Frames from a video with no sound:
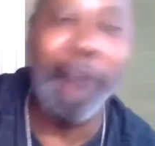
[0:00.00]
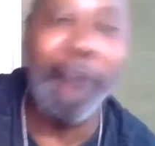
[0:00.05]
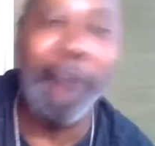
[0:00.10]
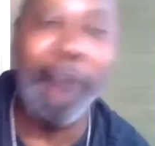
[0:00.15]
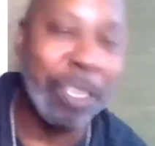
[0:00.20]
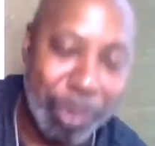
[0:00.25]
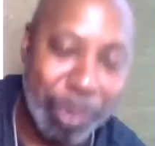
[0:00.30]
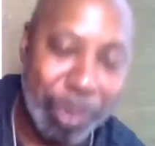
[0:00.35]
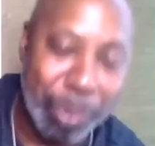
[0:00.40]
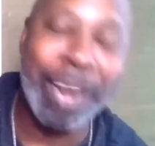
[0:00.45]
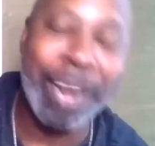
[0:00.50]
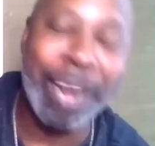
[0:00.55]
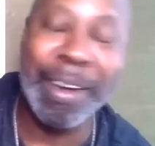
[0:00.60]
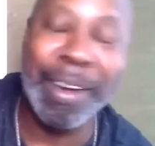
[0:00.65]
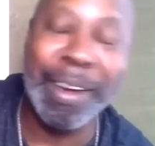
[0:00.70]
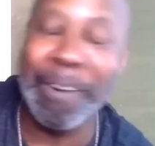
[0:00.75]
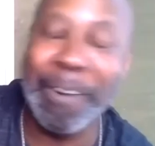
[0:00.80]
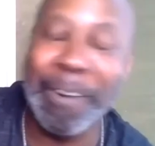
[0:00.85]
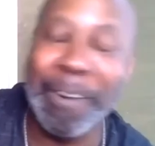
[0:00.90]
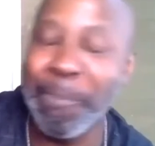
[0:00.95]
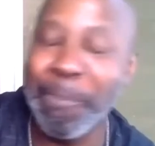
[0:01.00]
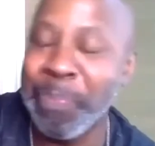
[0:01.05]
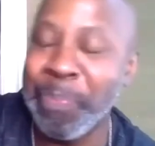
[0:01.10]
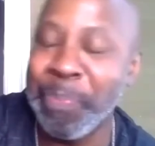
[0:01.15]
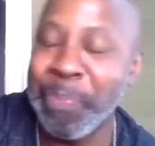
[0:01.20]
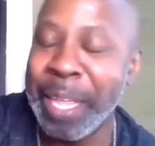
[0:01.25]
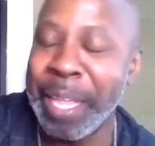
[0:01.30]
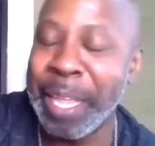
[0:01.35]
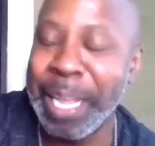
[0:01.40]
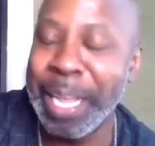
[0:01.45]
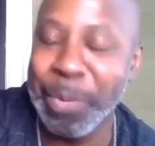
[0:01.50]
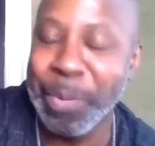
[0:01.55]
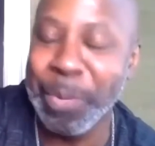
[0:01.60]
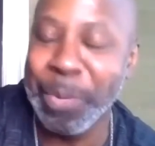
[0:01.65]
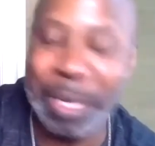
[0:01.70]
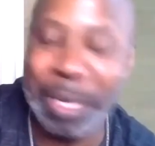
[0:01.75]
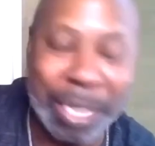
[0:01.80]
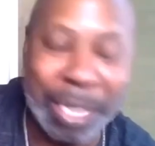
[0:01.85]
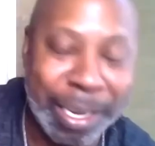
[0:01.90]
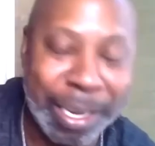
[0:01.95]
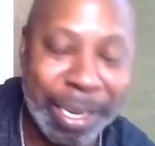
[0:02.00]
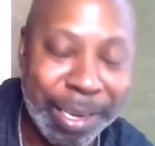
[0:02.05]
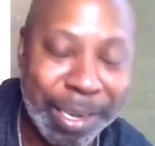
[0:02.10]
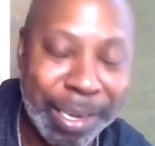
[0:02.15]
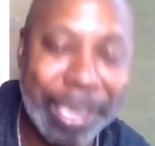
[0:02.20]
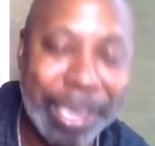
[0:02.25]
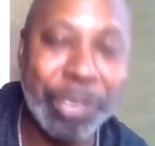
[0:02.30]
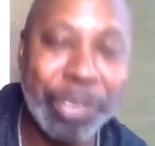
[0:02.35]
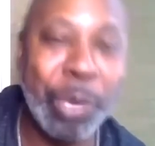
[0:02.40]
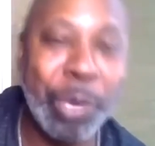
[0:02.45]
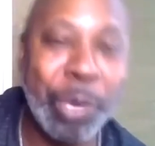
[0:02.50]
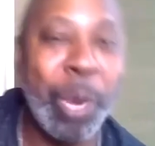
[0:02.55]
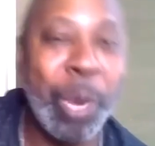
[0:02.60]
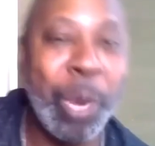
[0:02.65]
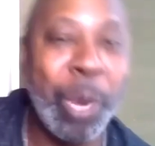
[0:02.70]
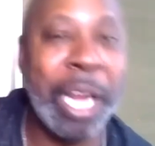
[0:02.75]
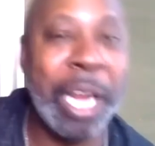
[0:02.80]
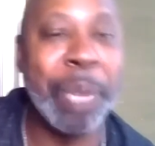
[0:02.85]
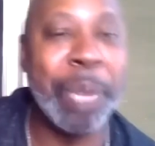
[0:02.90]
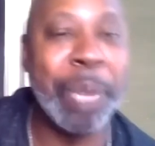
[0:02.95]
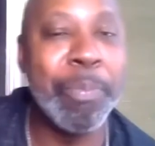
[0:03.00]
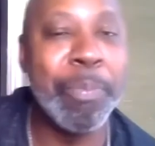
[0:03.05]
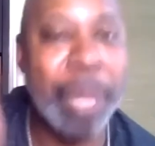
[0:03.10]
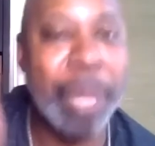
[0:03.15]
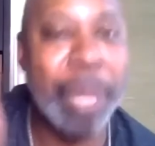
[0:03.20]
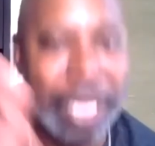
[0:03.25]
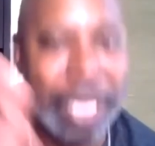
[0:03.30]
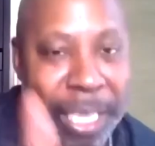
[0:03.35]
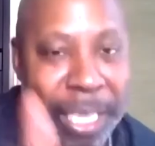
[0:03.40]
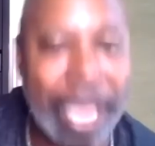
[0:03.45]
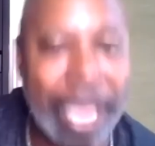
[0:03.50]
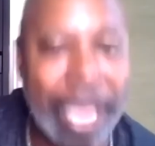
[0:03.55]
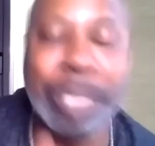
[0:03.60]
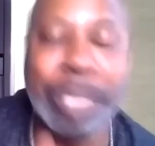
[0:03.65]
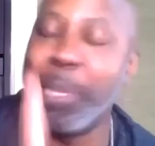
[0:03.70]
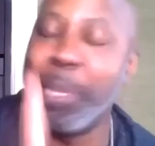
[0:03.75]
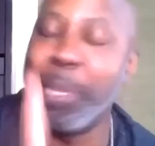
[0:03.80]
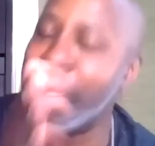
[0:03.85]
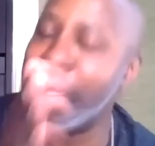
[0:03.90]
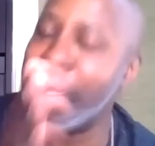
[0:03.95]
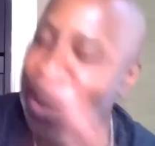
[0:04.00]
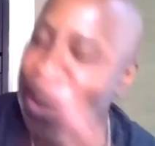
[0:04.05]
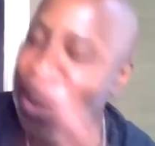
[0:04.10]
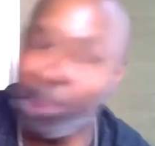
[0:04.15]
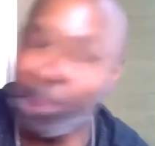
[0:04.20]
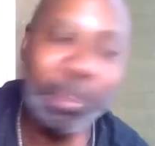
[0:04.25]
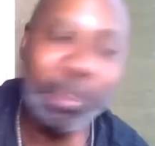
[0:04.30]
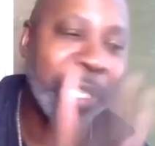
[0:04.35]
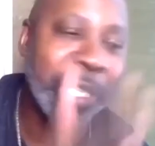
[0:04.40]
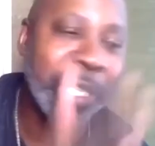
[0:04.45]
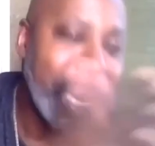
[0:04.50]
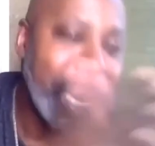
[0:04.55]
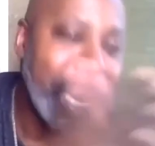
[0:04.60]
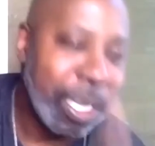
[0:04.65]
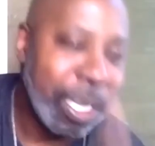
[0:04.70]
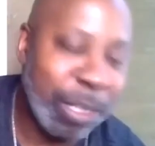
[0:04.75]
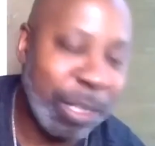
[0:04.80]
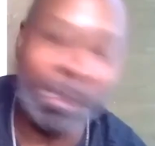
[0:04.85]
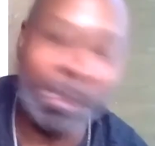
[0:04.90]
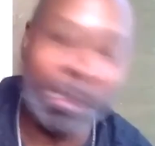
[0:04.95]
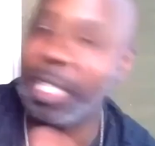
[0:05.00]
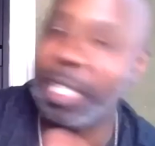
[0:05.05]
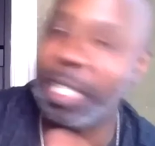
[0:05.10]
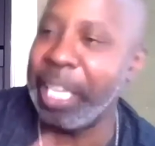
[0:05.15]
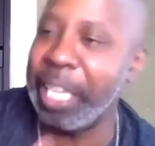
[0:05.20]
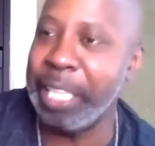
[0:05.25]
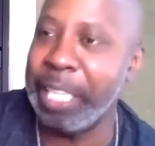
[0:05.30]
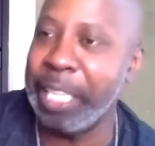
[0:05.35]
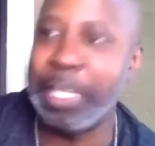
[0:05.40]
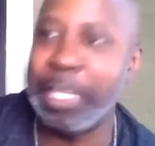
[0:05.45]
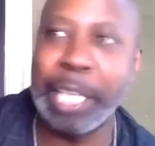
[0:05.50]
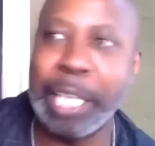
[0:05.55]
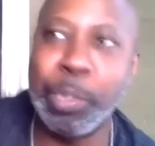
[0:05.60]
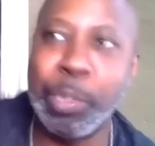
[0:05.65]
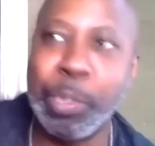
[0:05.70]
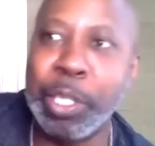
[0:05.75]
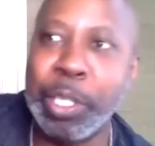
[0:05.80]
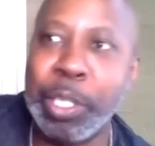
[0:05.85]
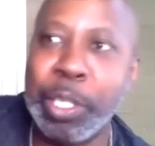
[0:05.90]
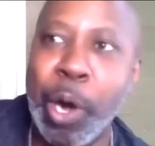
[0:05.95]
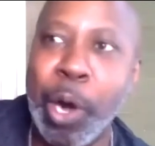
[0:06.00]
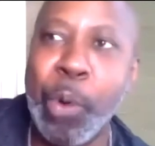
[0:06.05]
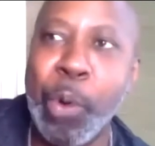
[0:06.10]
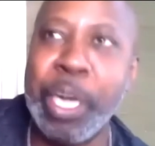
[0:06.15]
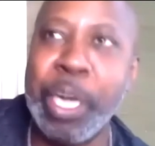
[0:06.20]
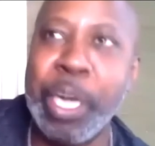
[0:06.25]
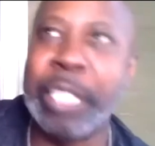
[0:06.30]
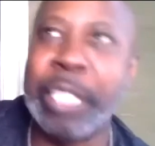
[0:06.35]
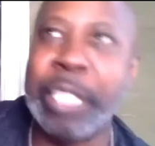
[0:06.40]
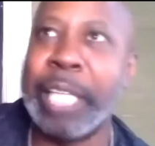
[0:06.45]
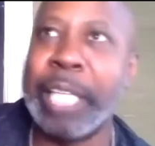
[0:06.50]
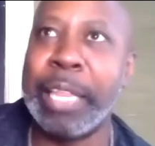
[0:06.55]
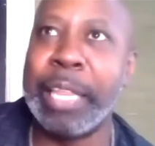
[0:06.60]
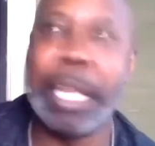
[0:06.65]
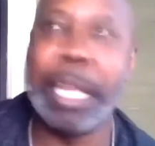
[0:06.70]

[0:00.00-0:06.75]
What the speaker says: confrontation with Country Wayne. Yes, but those scenes, that's what's always, I